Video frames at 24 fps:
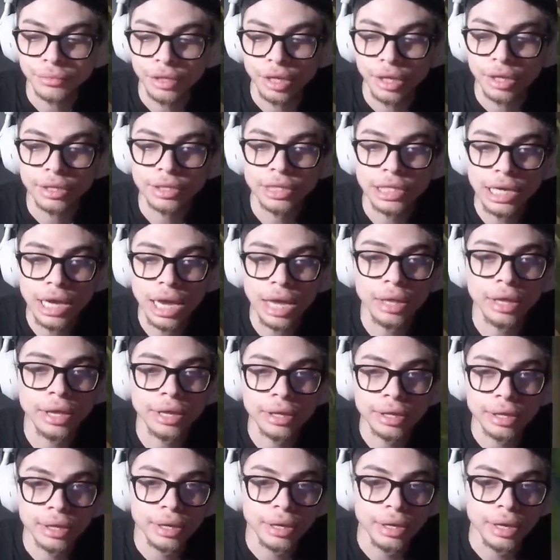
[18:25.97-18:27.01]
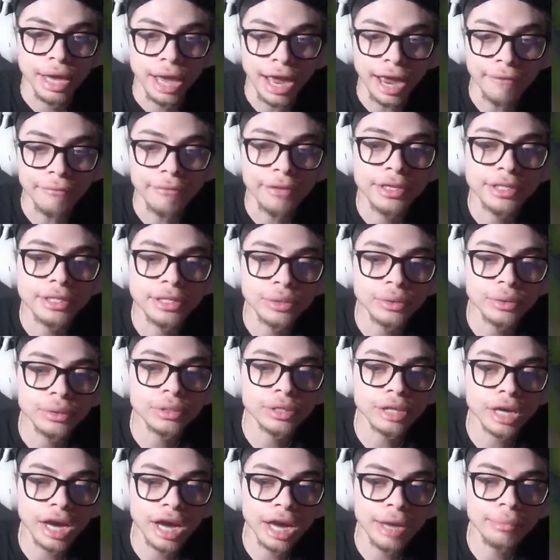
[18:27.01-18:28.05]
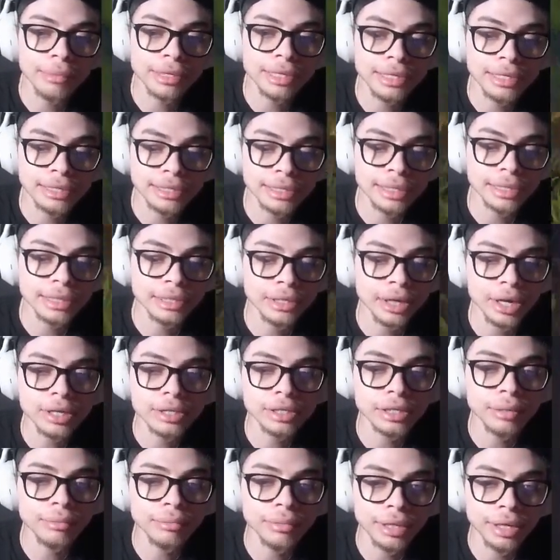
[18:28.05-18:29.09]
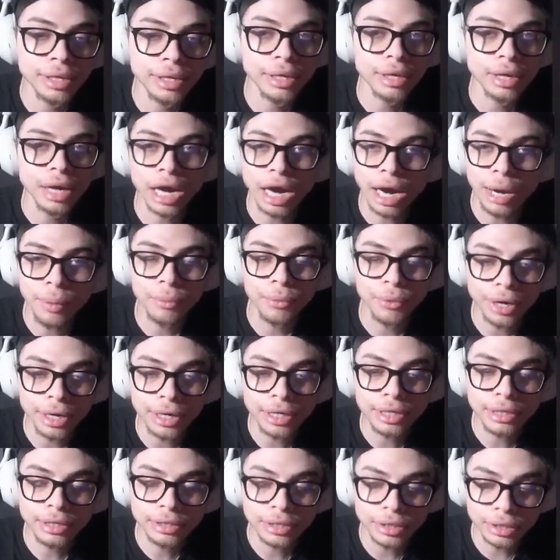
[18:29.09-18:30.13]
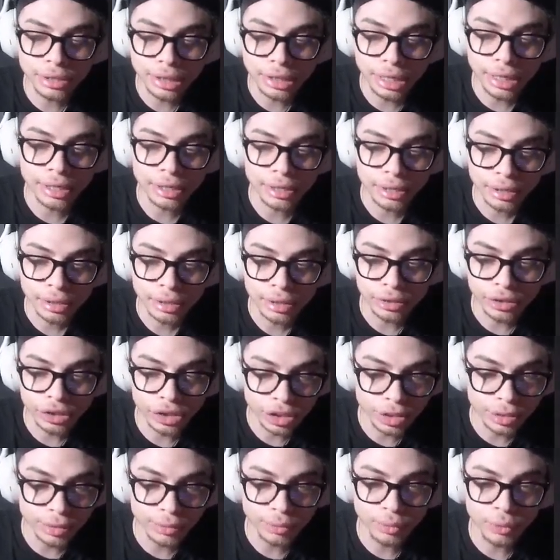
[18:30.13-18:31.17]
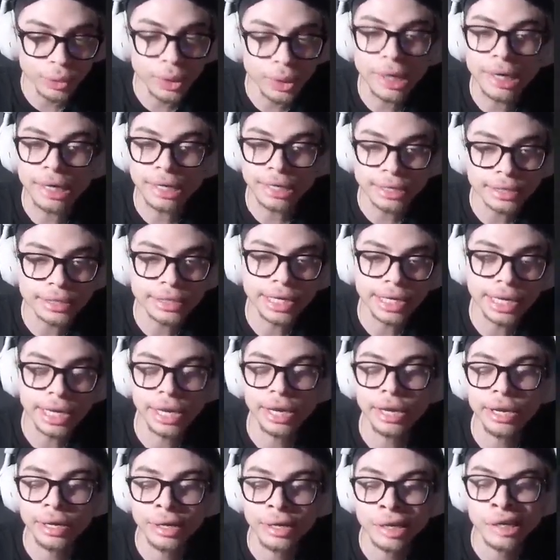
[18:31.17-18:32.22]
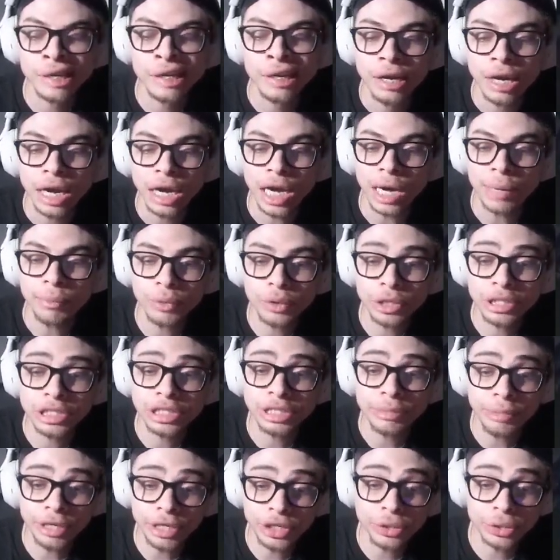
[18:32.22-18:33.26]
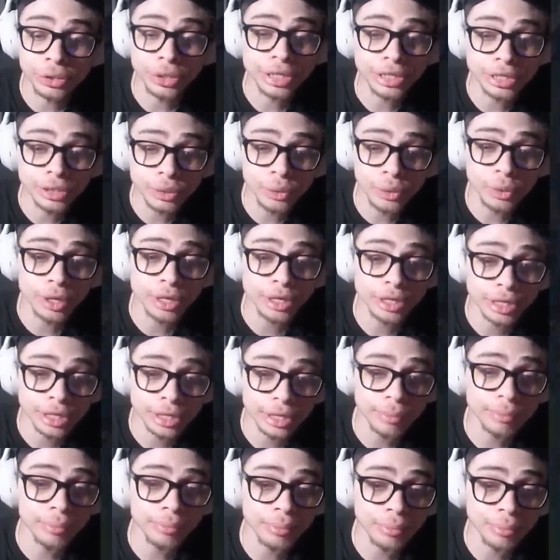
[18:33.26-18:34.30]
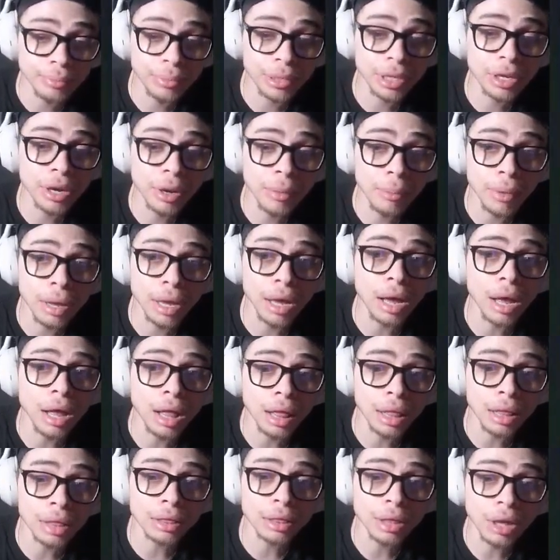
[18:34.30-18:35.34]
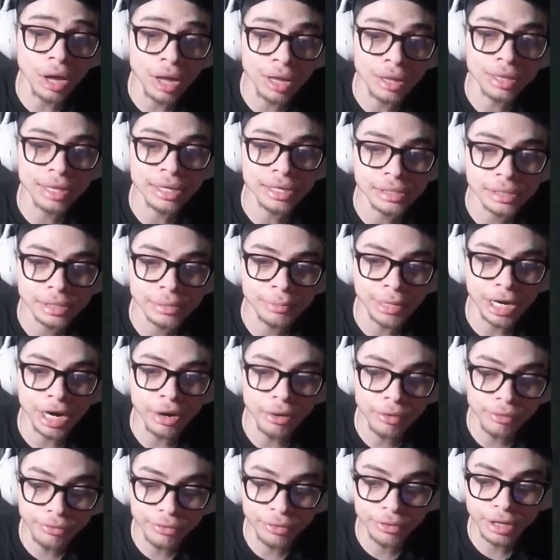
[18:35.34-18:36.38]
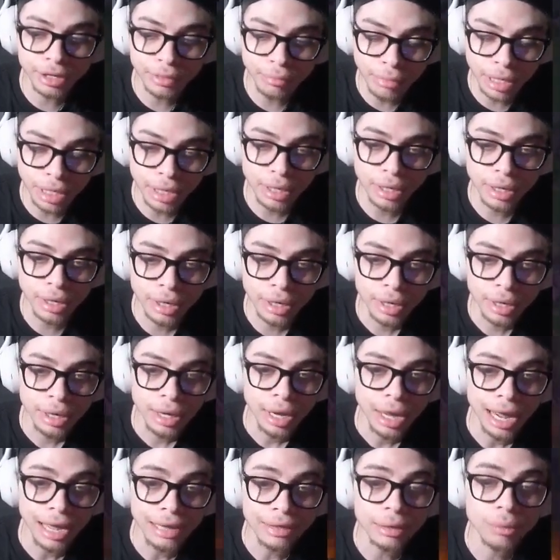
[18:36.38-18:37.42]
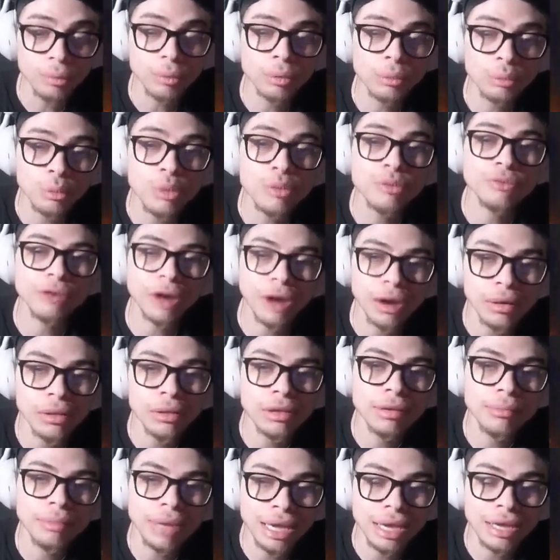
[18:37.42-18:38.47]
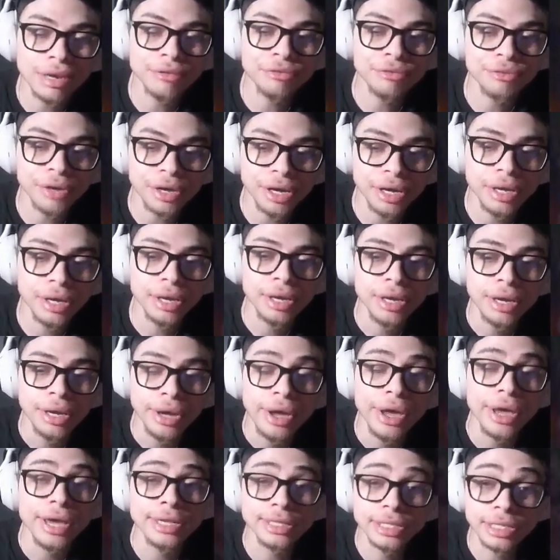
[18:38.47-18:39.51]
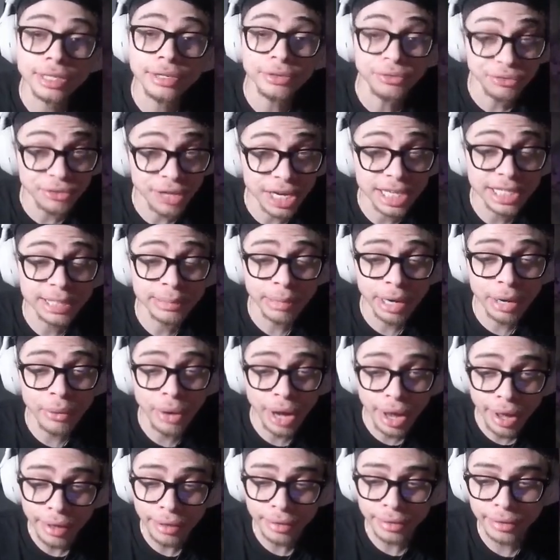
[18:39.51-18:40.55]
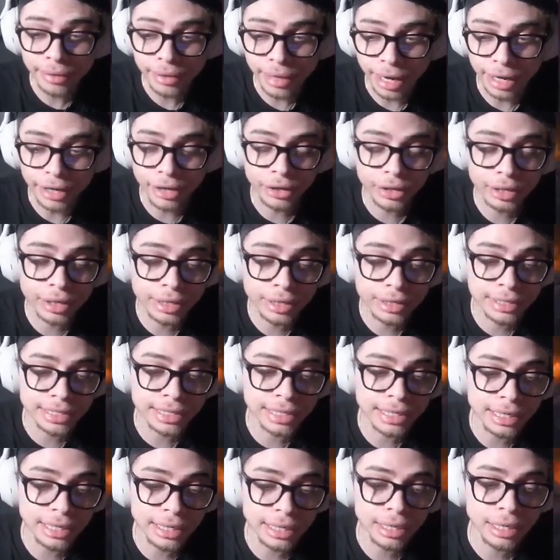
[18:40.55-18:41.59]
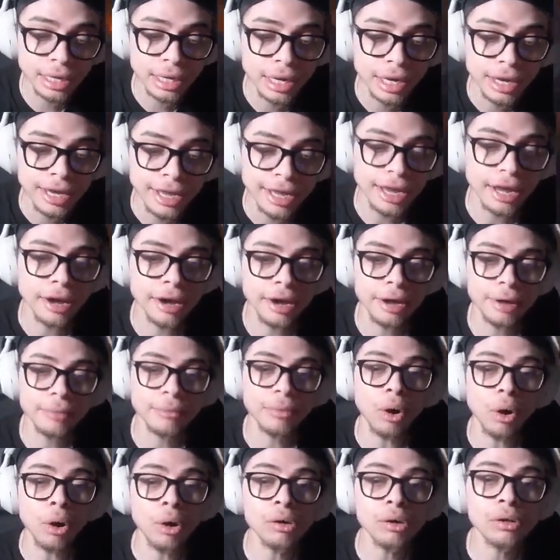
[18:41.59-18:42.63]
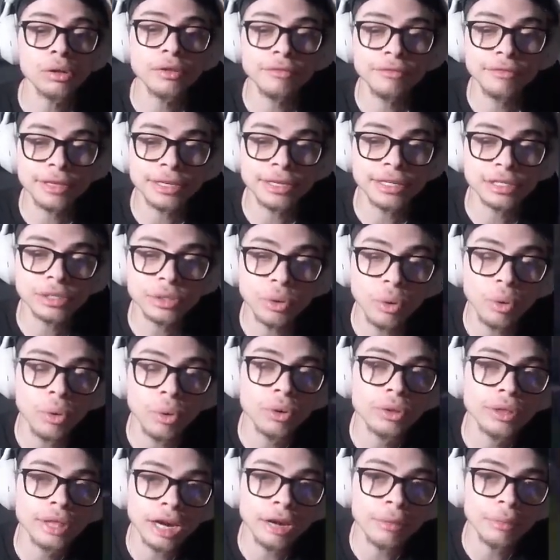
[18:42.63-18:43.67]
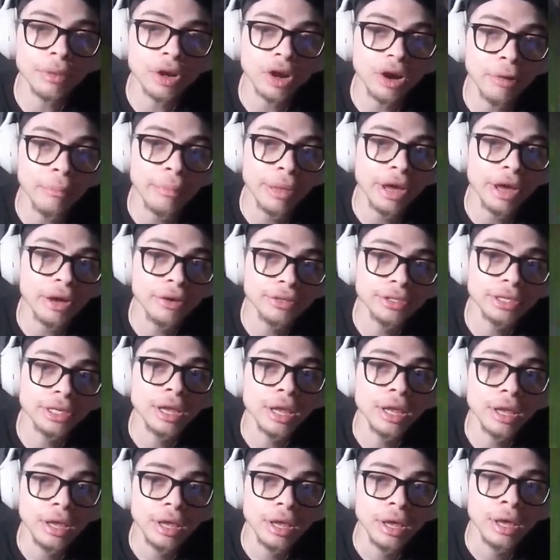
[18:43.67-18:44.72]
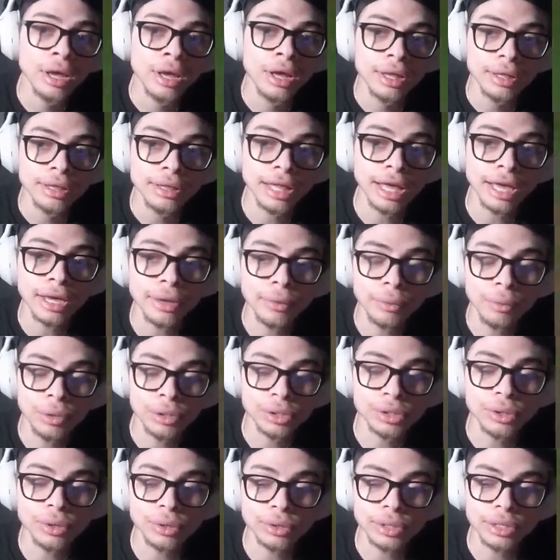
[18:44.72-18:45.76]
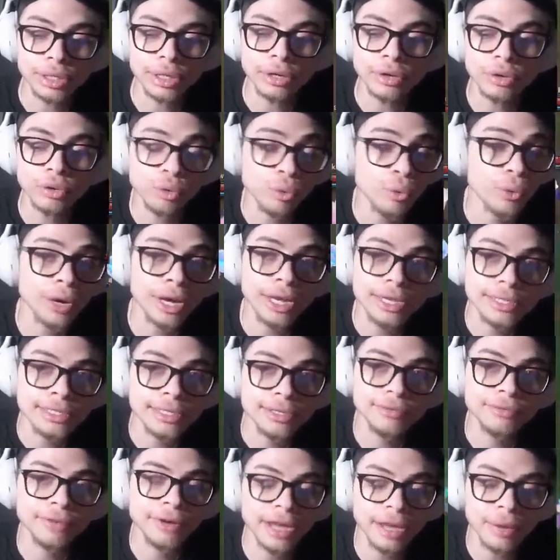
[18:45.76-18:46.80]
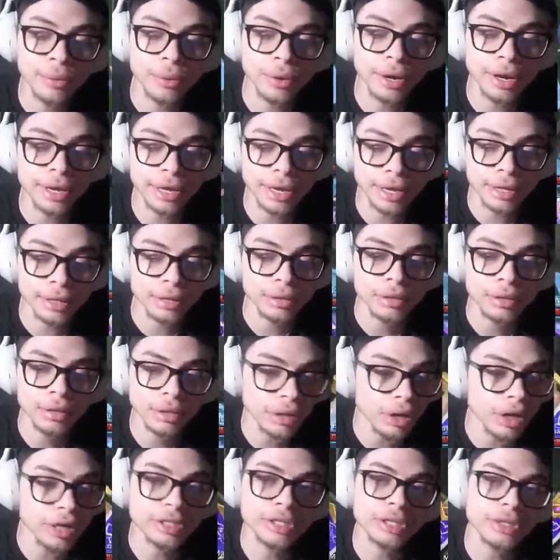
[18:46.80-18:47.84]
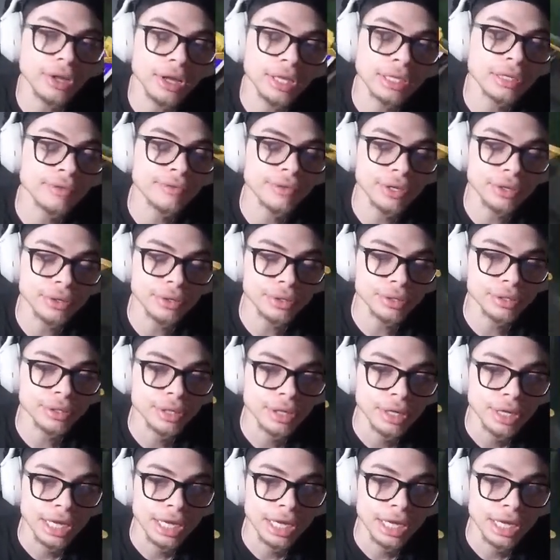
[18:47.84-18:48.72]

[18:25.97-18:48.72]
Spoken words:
See how like every single time Lee Sin does something, I'm ready to like just ruin his day. I'm going to make sure he's going to become a lot less powerful than me, and then when we finally meet in a fight, he's going to face my wrath, and you're going to see all of this gold that I'm compounding like result in a crazy fight where I get lots and lots of kills.